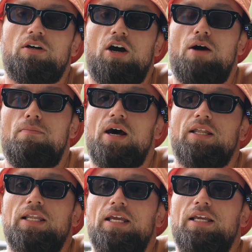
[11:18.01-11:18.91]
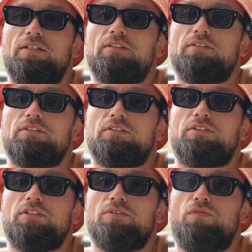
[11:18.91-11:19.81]
I might lean
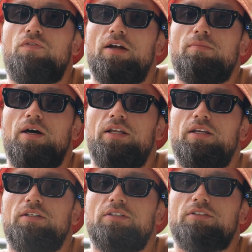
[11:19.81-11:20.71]
to some fun money